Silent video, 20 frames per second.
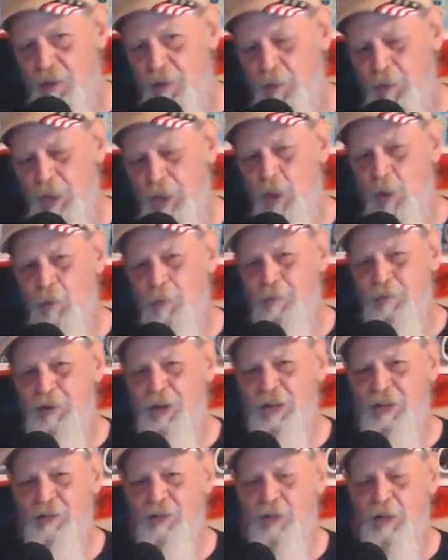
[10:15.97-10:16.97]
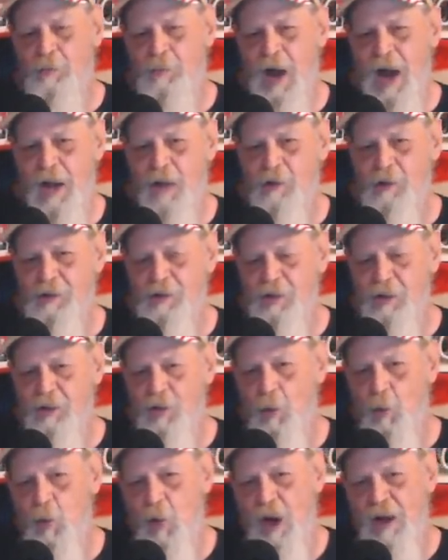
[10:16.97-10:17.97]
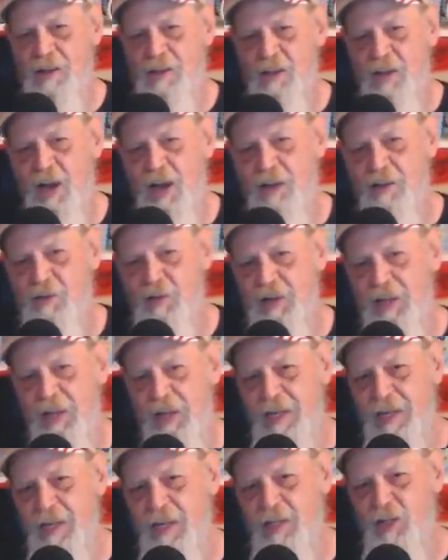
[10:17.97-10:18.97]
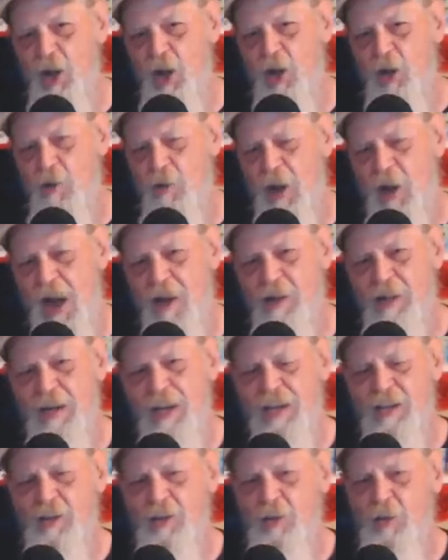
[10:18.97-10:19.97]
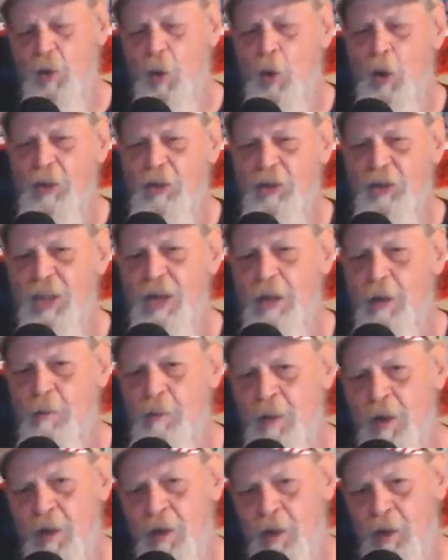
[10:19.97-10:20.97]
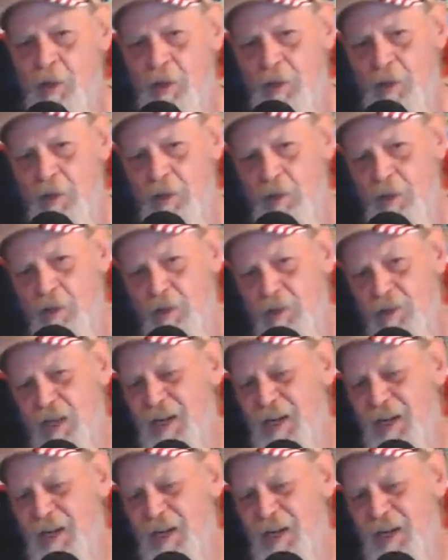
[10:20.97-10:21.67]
We don't preach democracy to one country and then turn around and extort them to